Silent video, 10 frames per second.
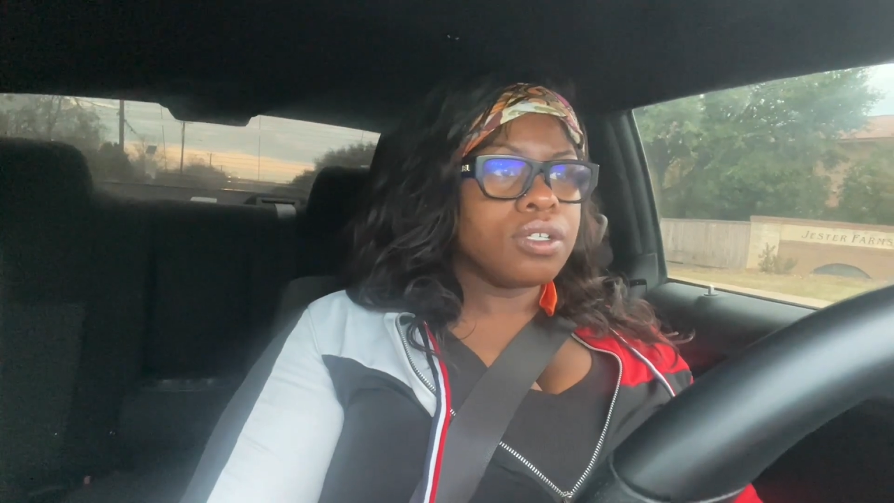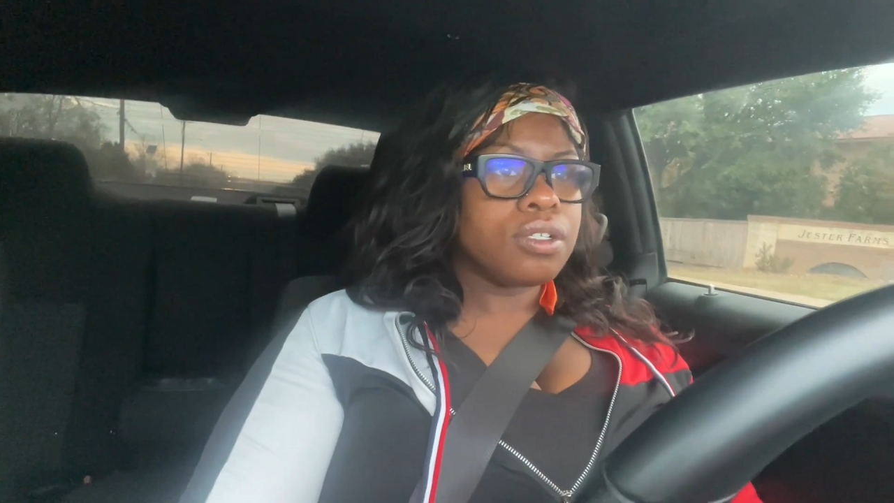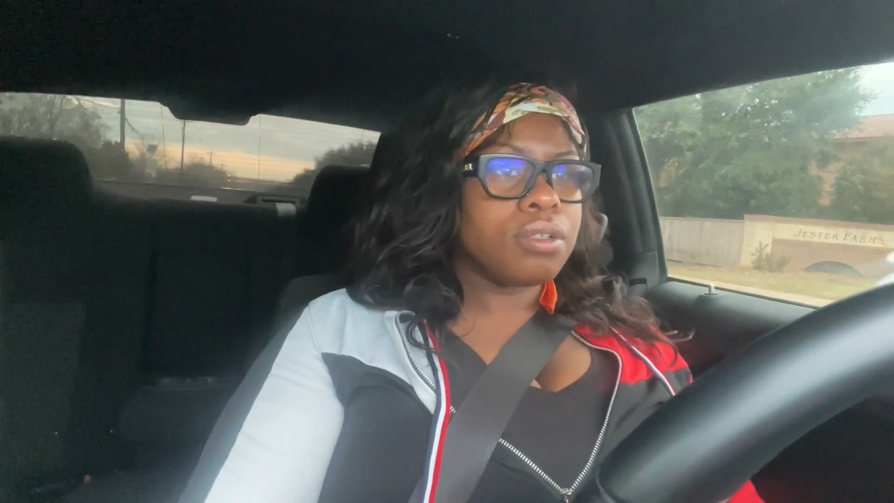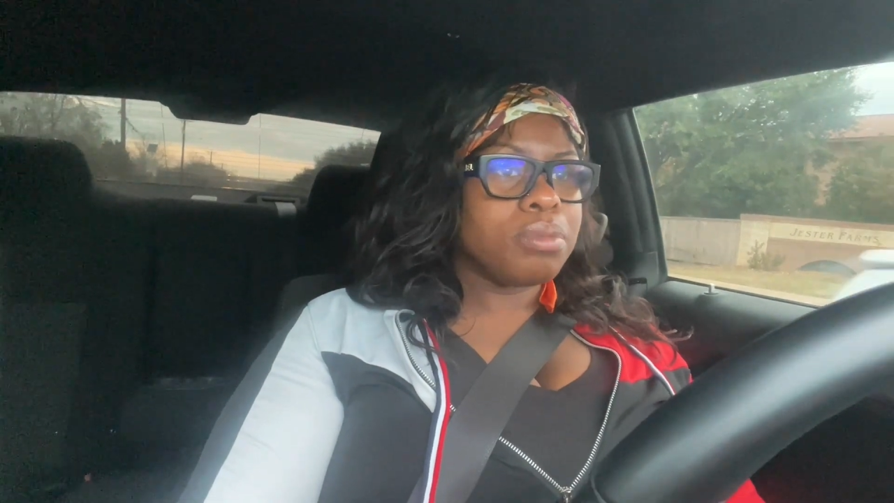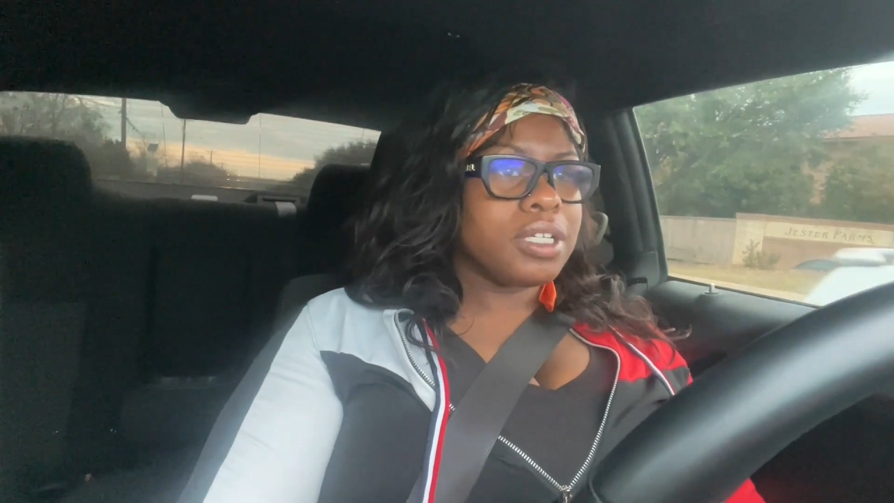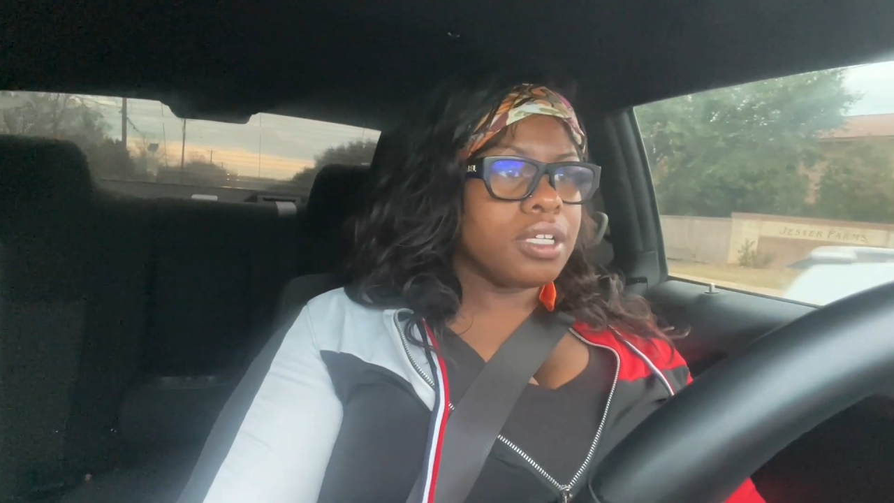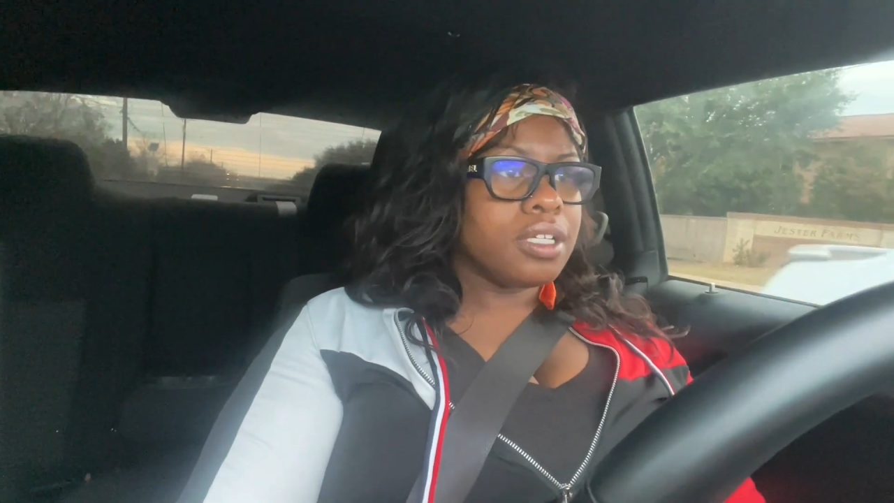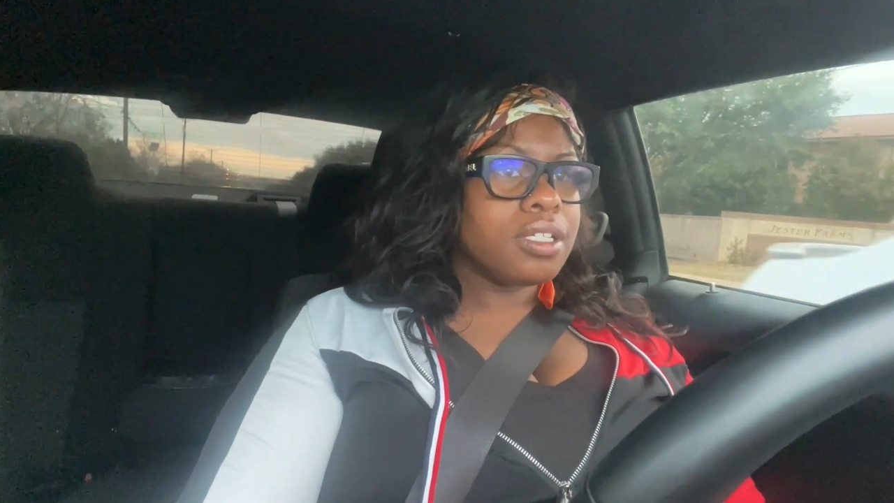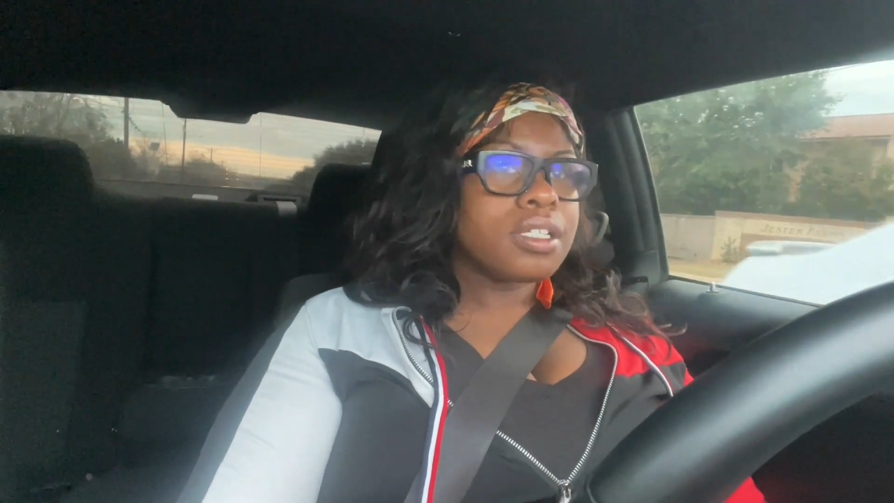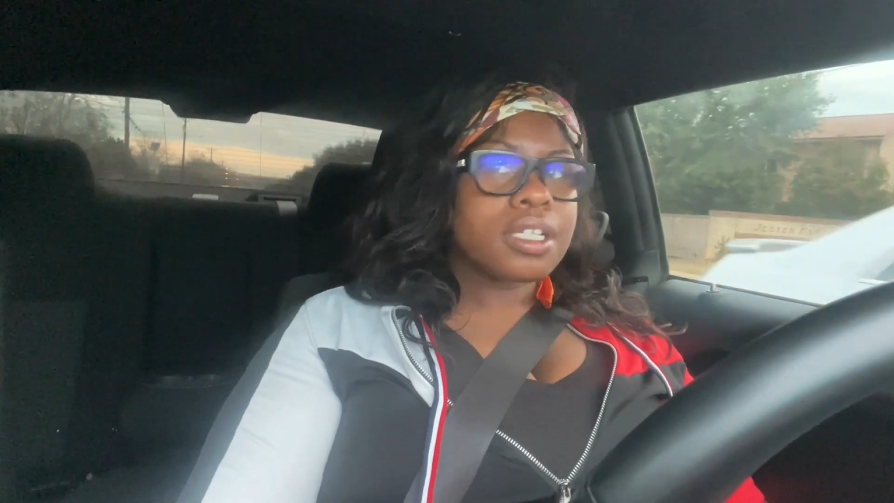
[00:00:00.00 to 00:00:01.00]
to
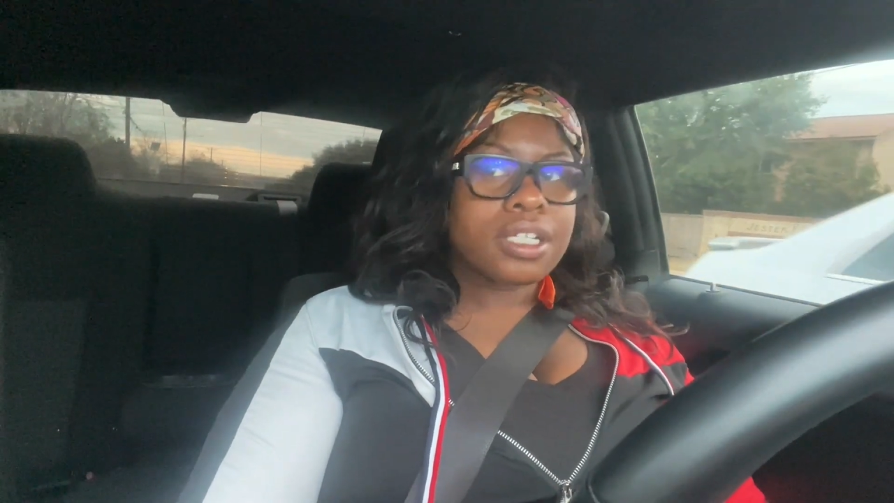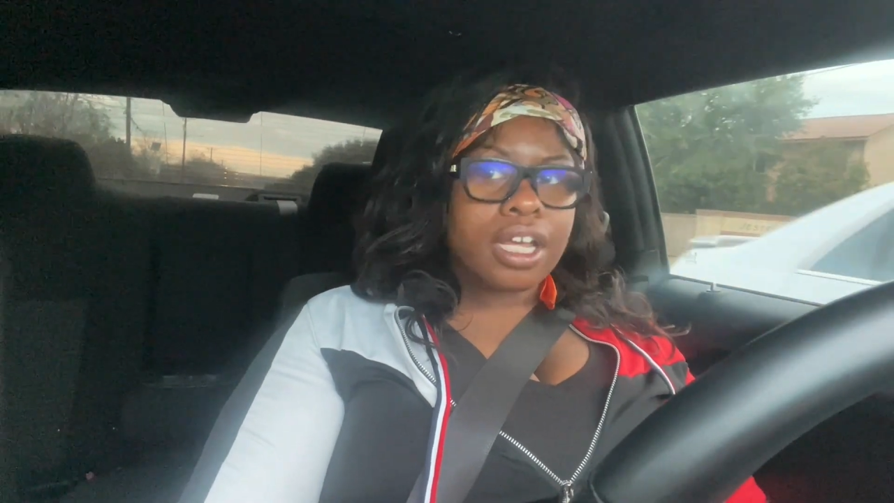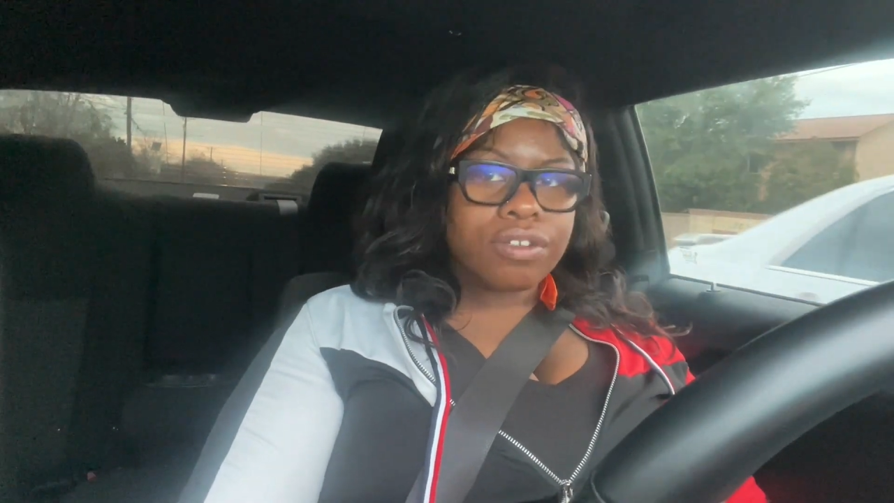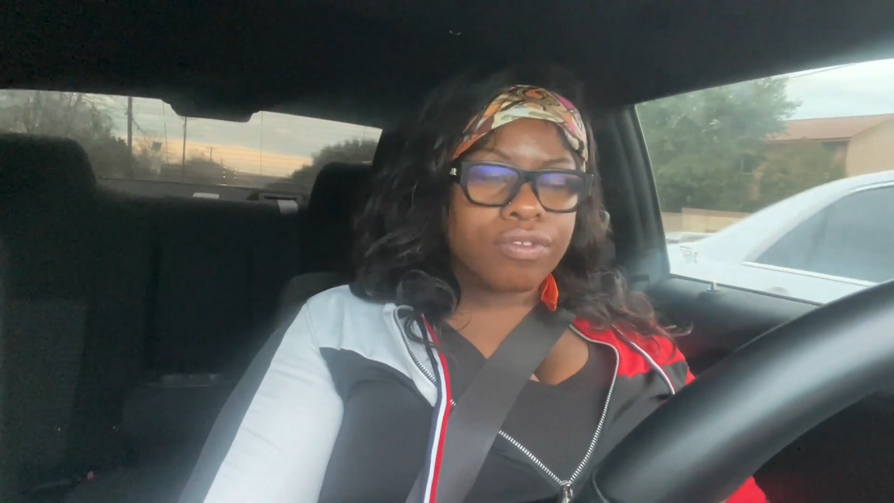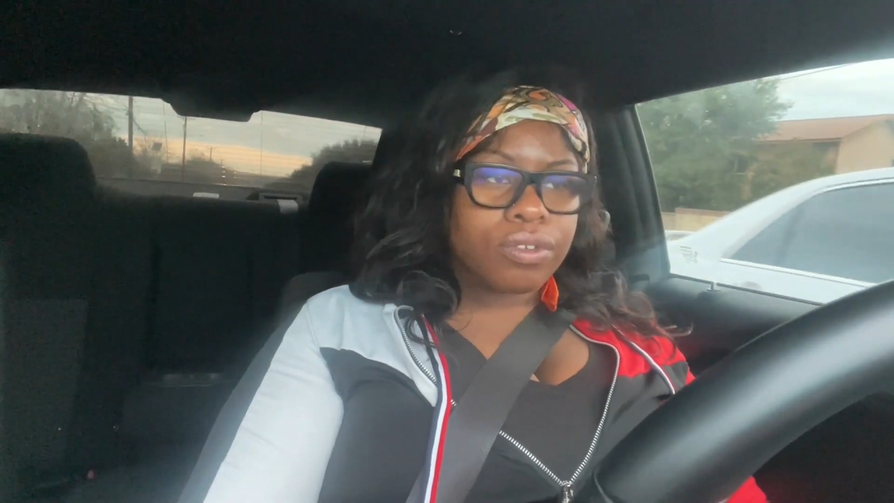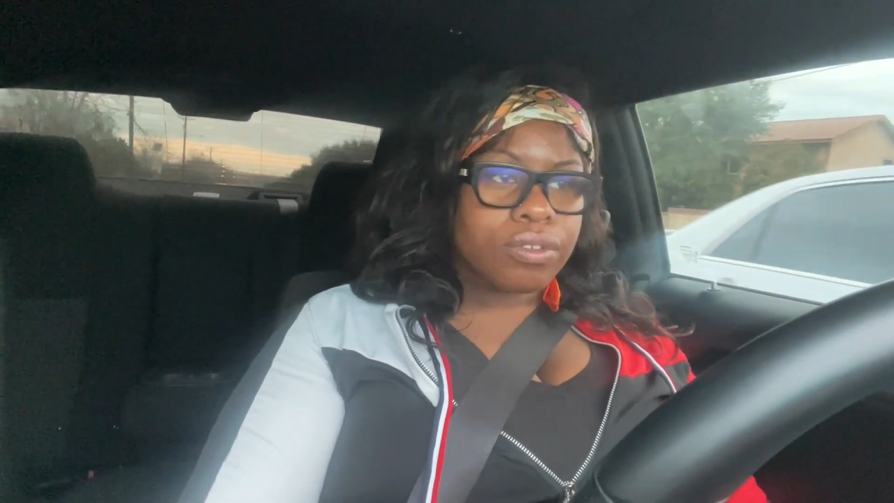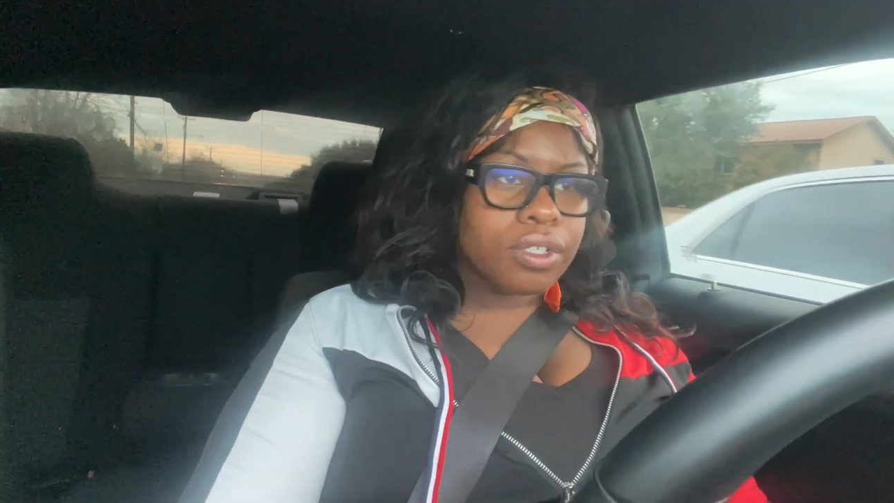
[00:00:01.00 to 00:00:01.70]
be successful